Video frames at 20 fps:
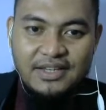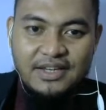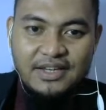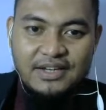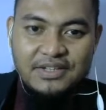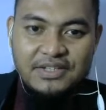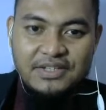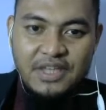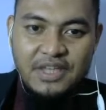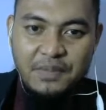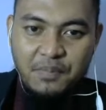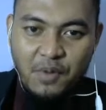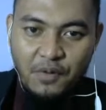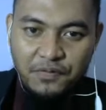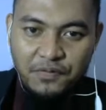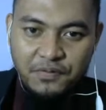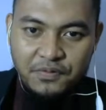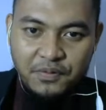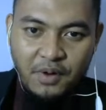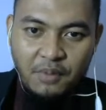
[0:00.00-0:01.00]
The ship
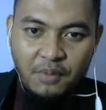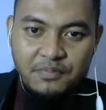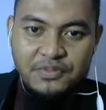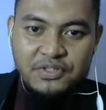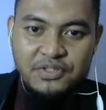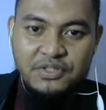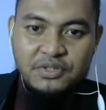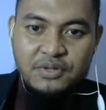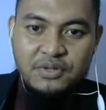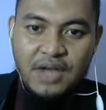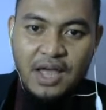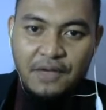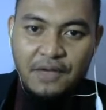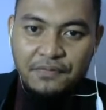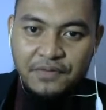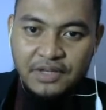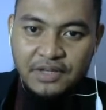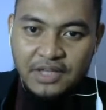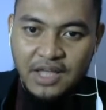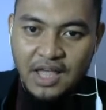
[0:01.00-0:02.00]
moves from South
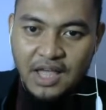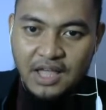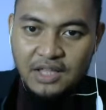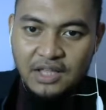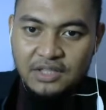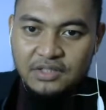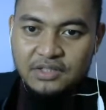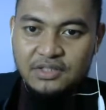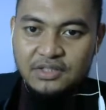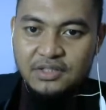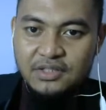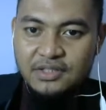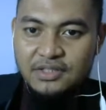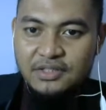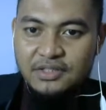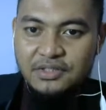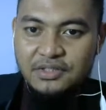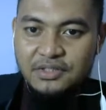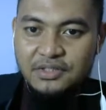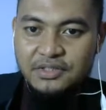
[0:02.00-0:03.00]
Africa
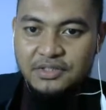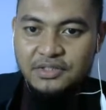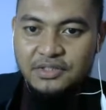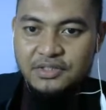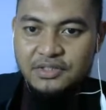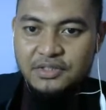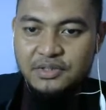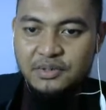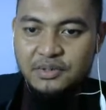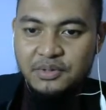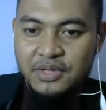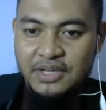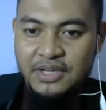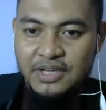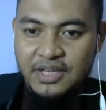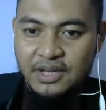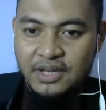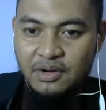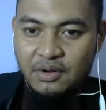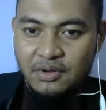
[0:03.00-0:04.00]
through
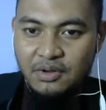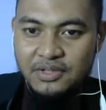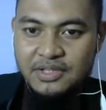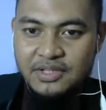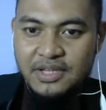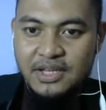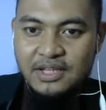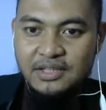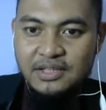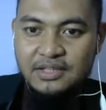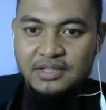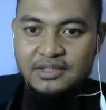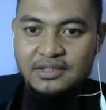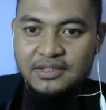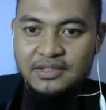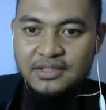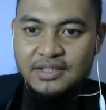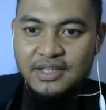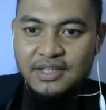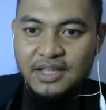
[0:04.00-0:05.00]
Indian Ocean
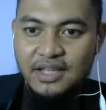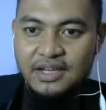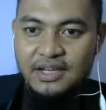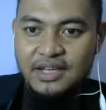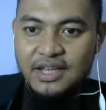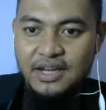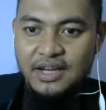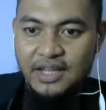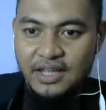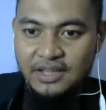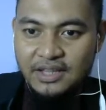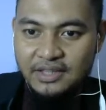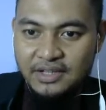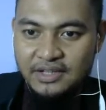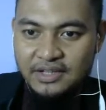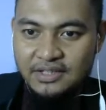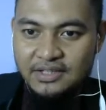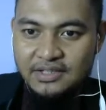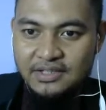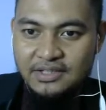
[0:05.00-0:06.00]
and then
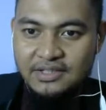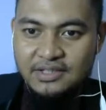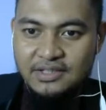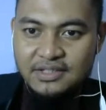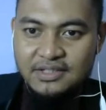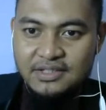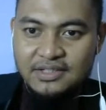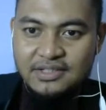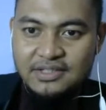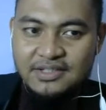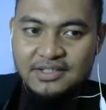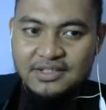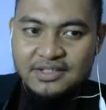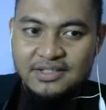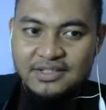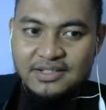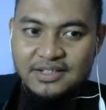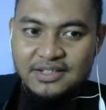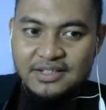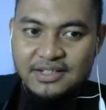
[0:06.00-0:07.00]
enters
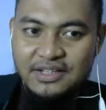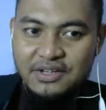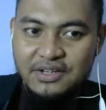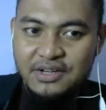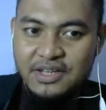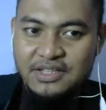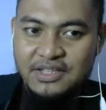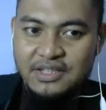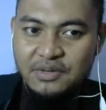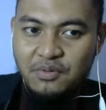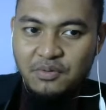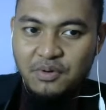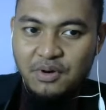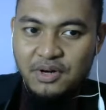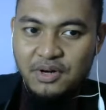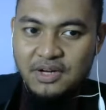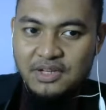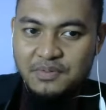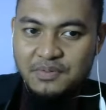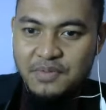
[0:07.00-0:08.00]
the Indonesian
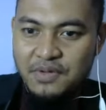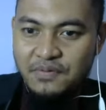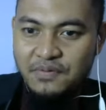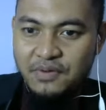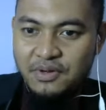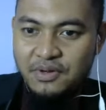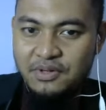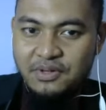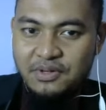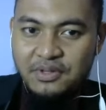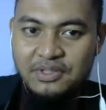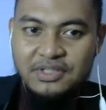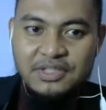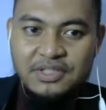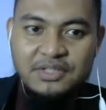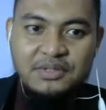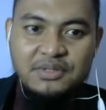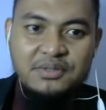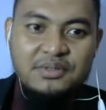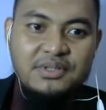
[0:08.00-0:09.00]
waters before
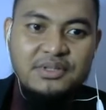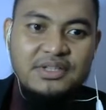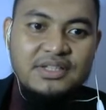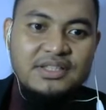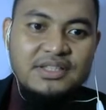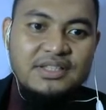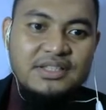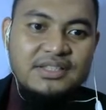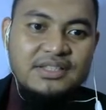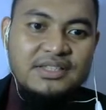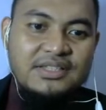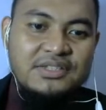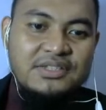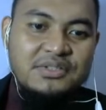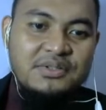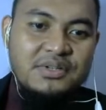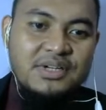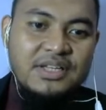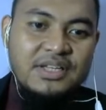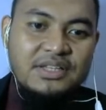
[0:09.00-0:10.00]
continue the
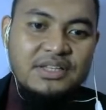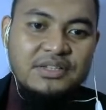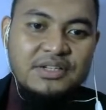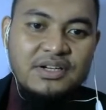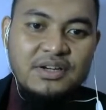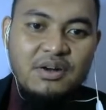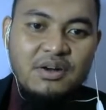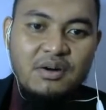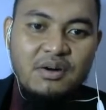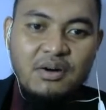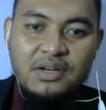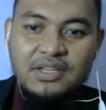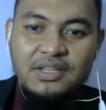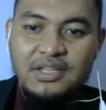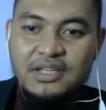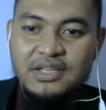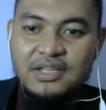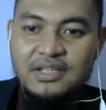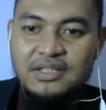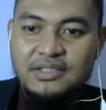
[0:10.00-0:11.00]
journey to the north
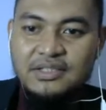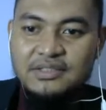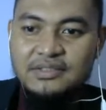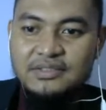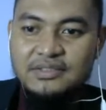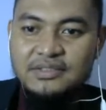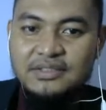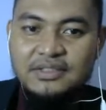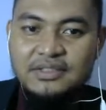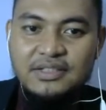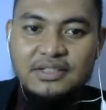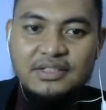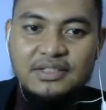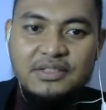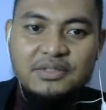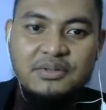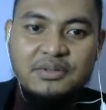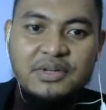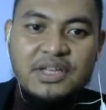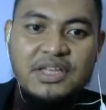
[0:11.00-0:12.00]

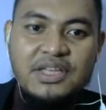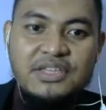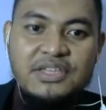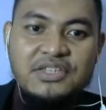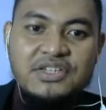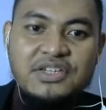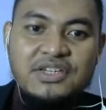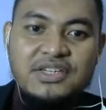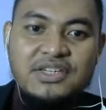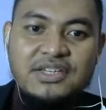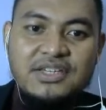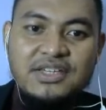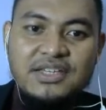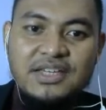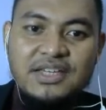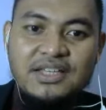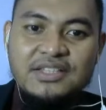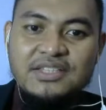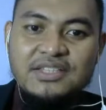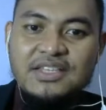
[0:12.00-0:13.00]
to reach
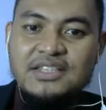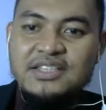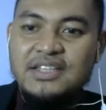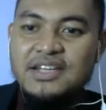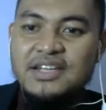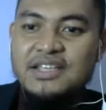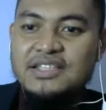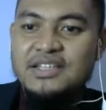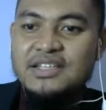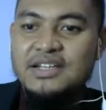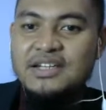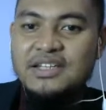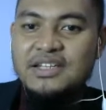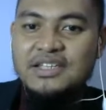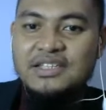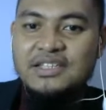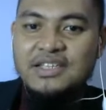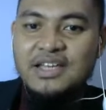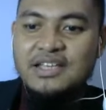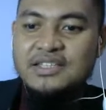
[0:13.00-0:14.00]
its destination in
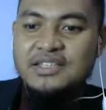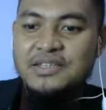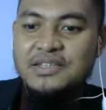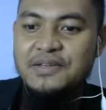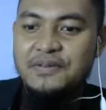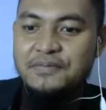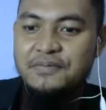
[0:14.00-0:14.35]
East Asia.